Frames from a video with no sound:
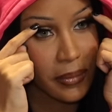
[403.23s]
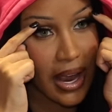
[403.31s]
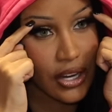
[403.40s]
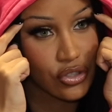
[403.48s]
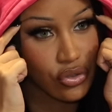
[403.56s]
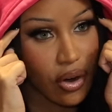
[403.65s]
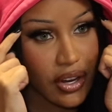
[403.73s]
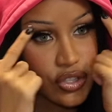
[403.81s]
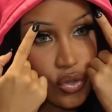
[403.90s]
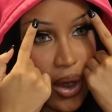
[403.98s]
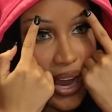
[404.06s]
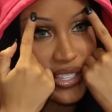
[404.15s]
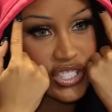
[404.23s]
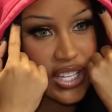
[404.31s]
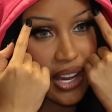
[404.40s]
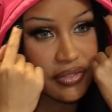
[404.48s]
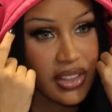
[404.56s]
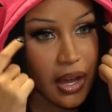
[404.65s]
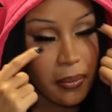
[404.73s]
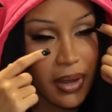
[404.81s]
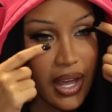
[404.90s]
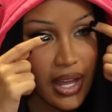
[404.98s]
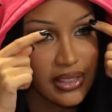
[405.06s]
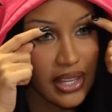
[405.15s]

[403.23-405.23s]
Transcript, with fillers: um, I draw it. So I shave them,